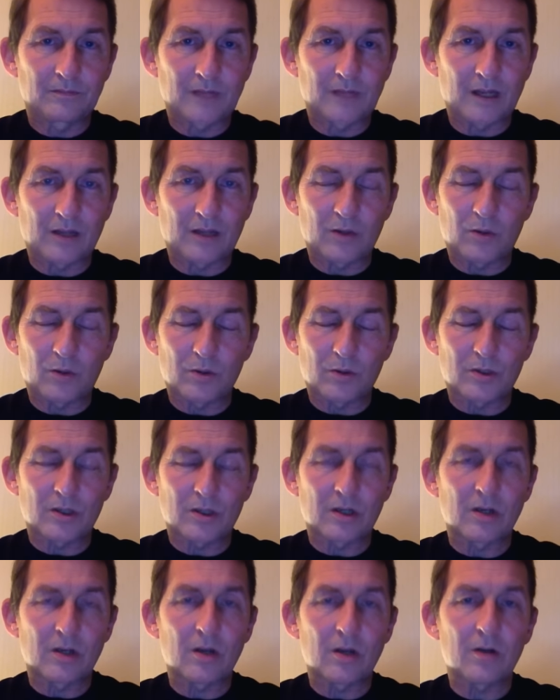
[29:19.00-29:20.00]
and caused a
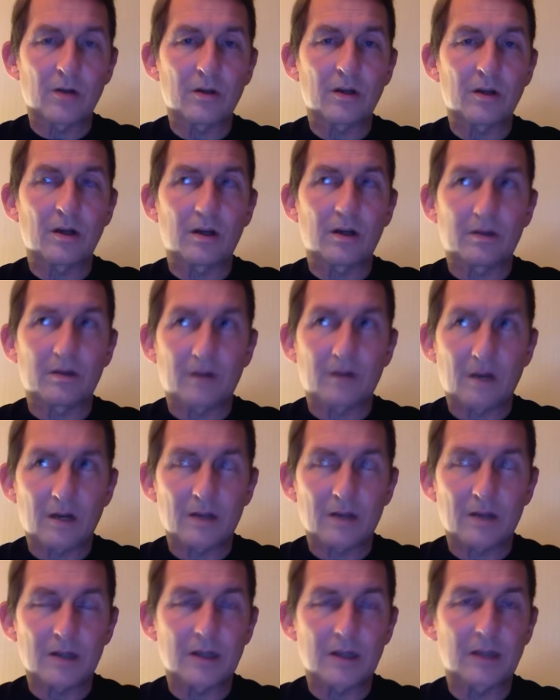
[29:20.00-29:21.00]
lot of
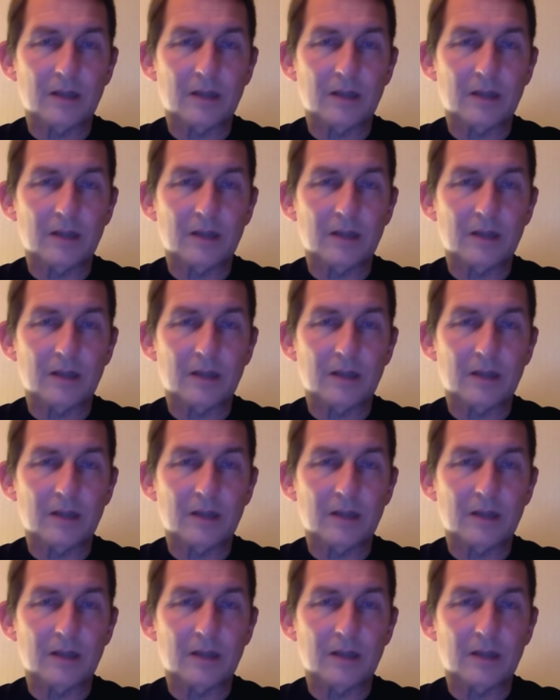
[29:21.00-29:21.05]
heartache.